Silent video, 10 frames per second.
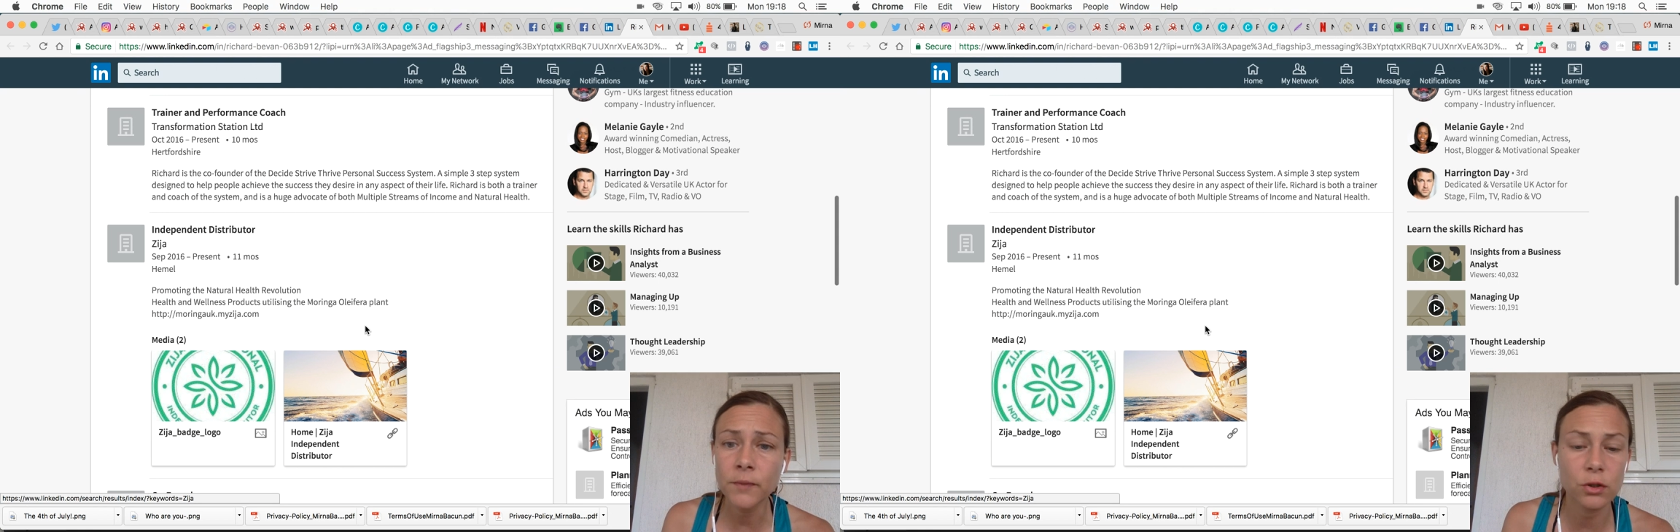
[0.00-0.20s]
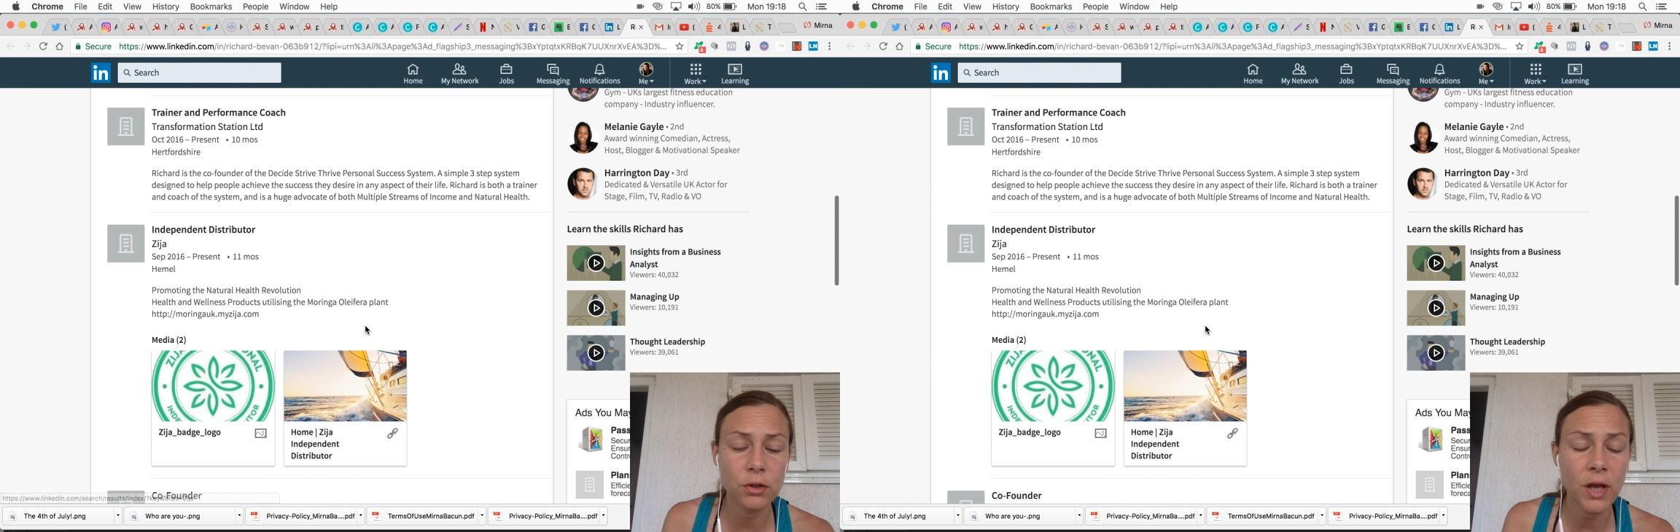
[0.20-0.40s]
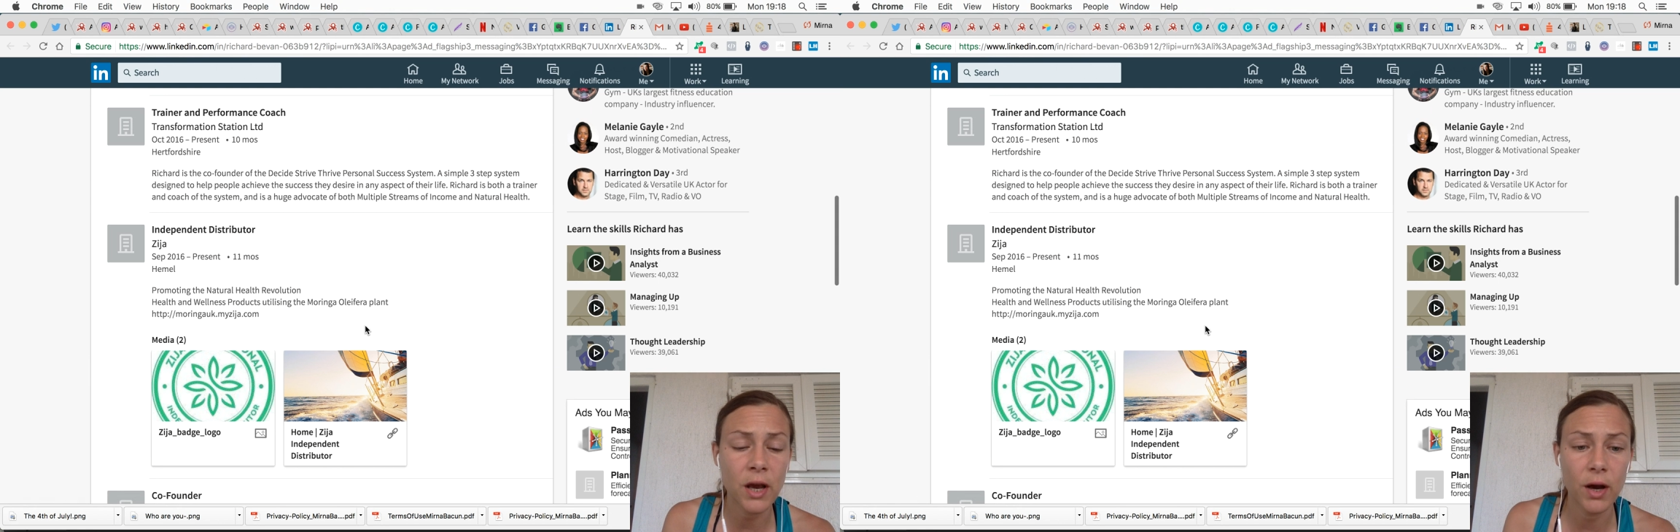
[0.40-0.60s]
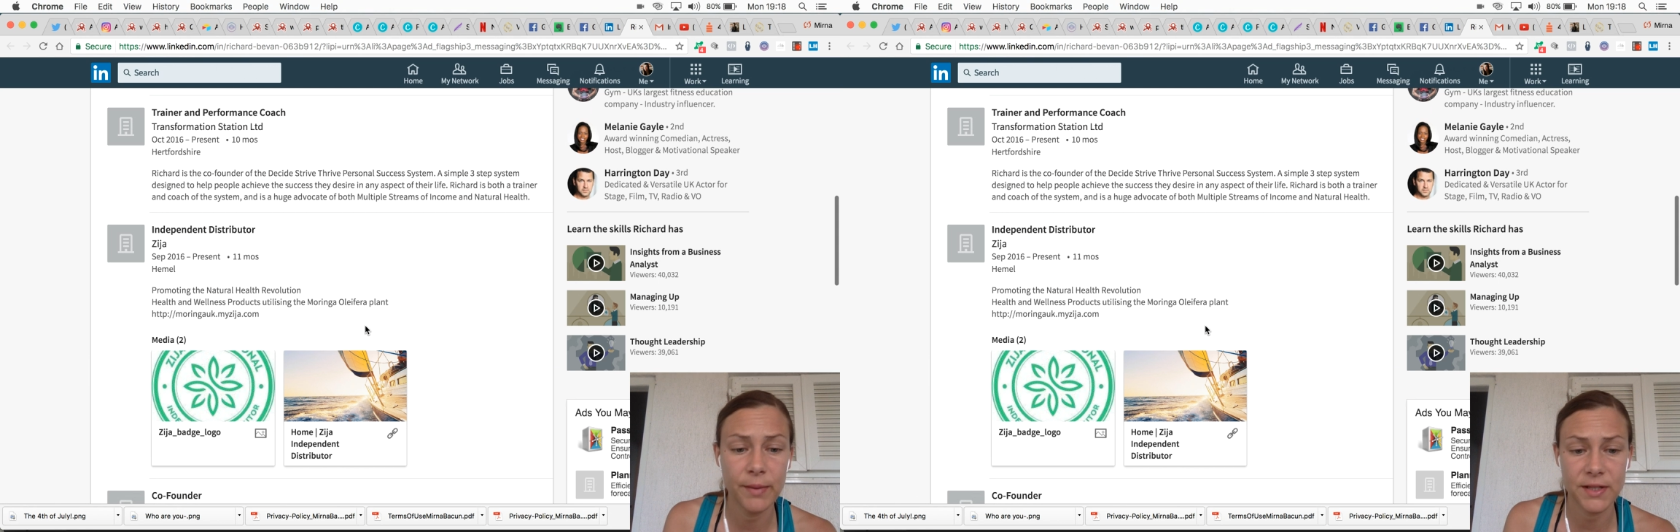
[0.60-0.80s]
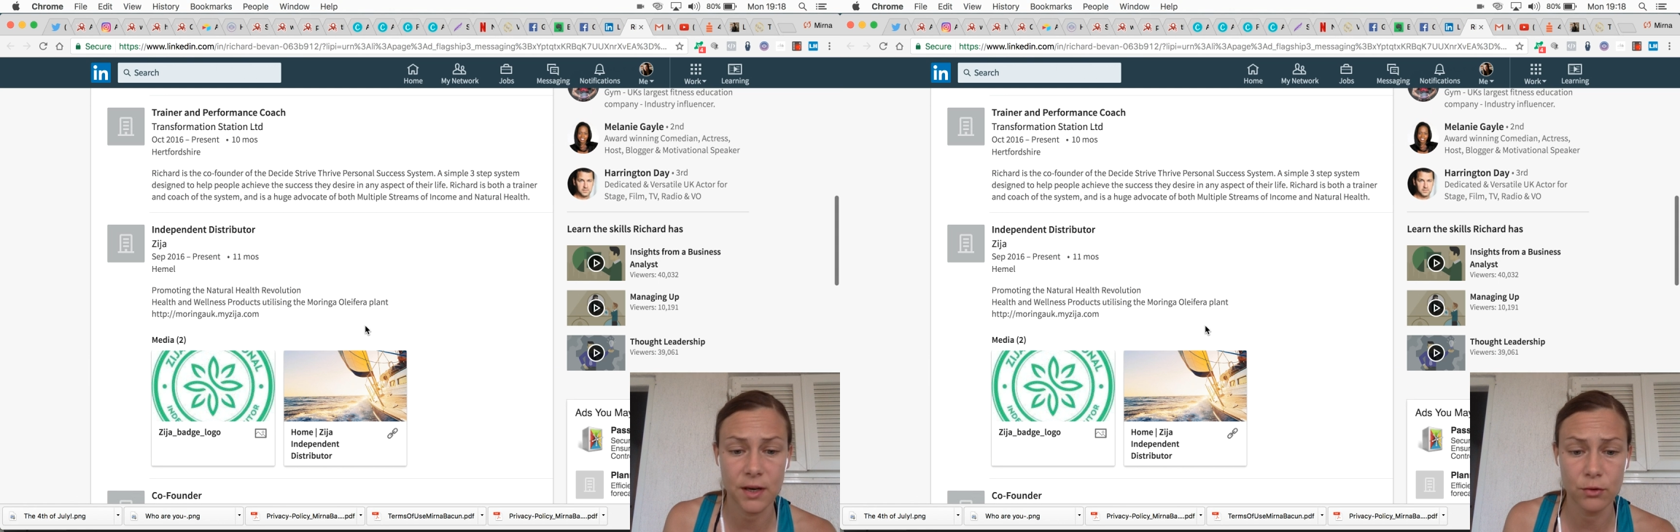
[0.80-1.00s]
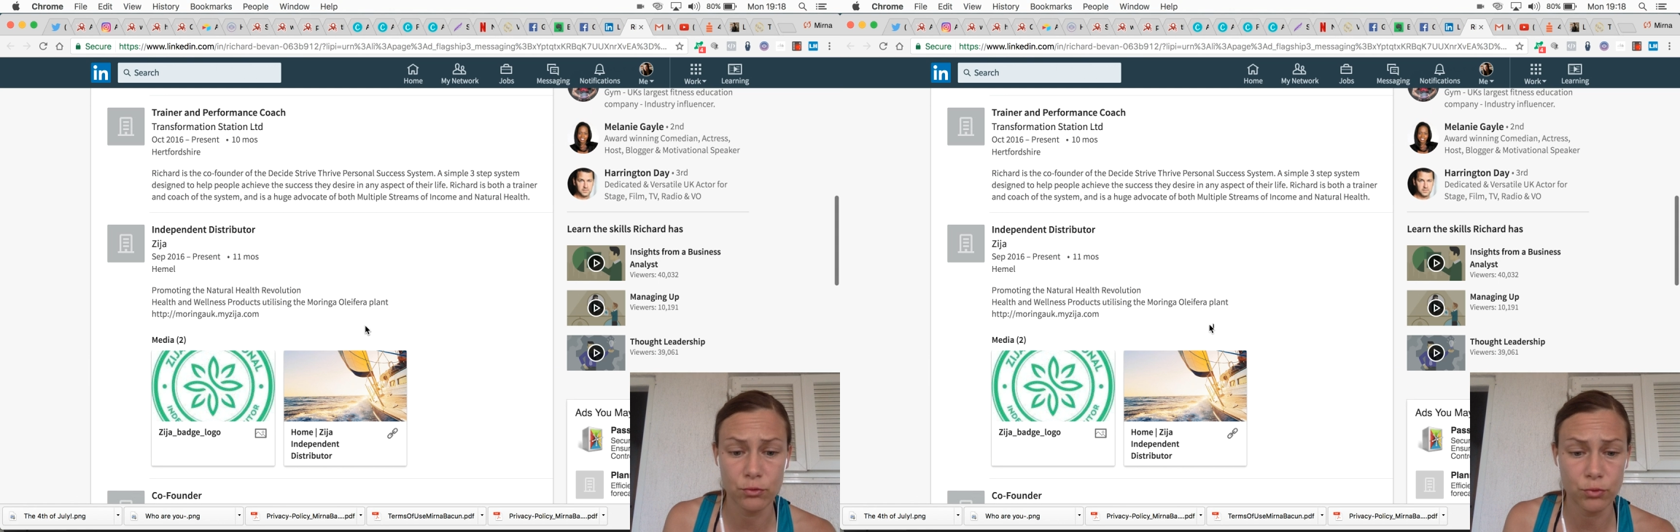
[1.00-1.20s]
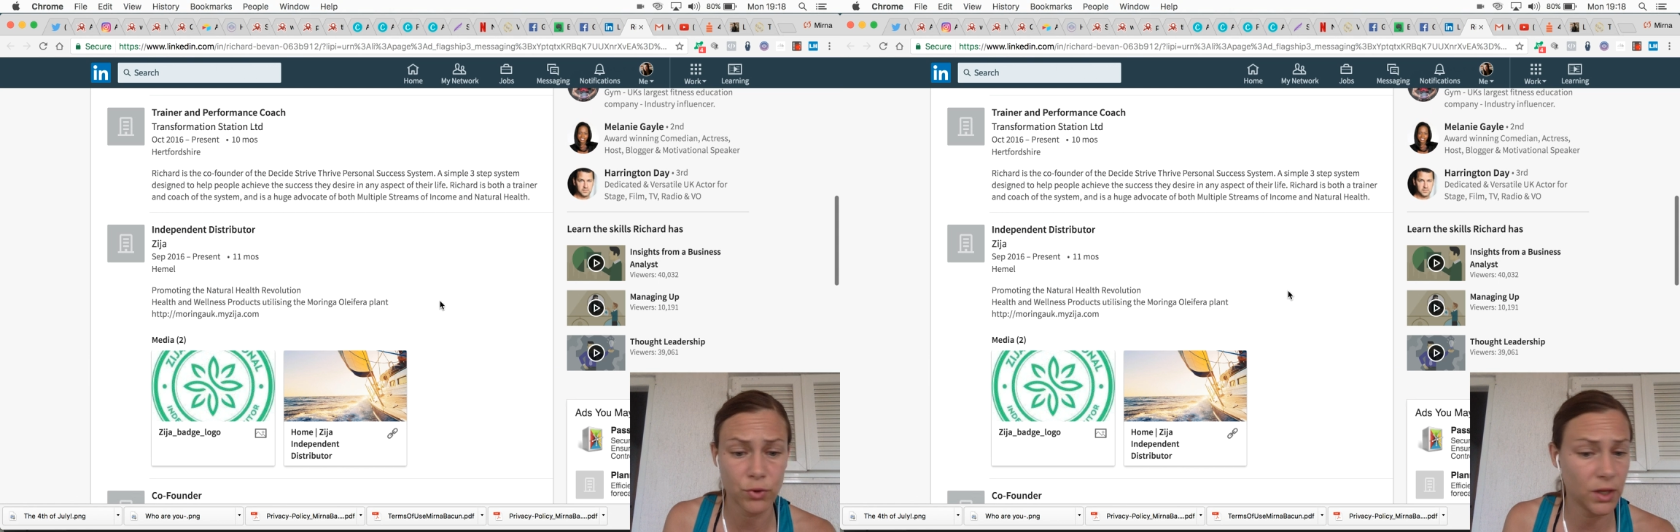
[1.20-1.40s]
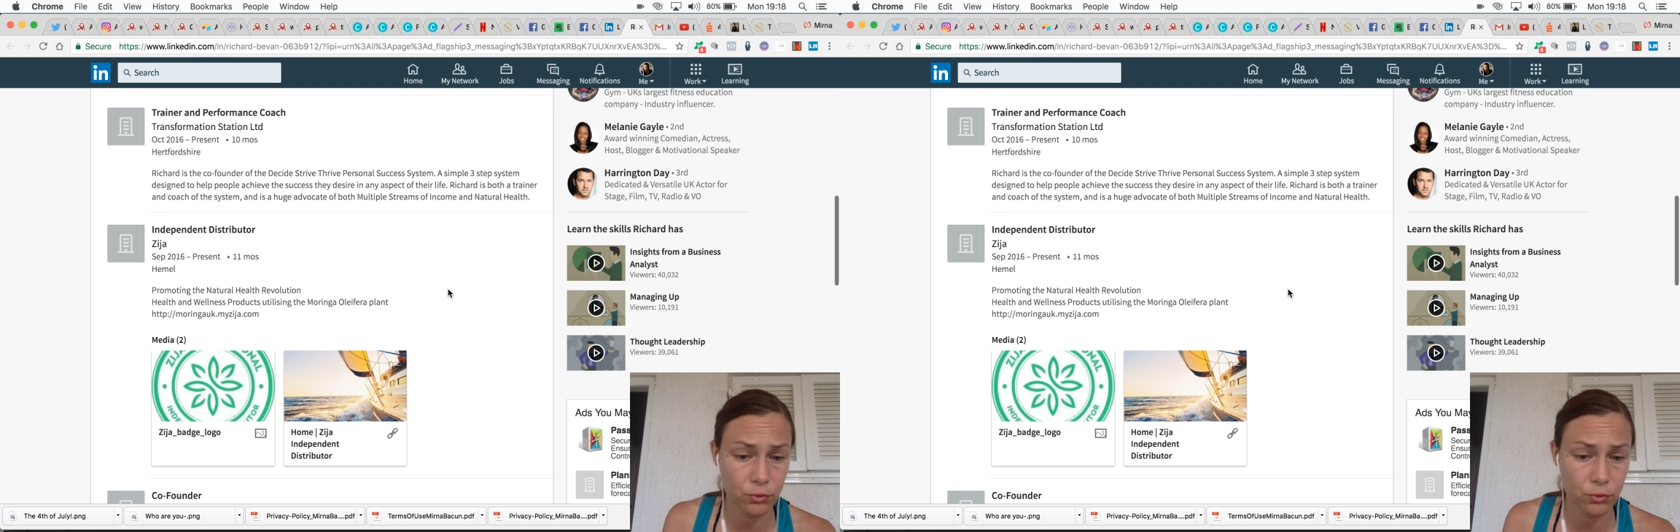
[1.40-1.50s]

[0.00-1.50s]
So now I basically really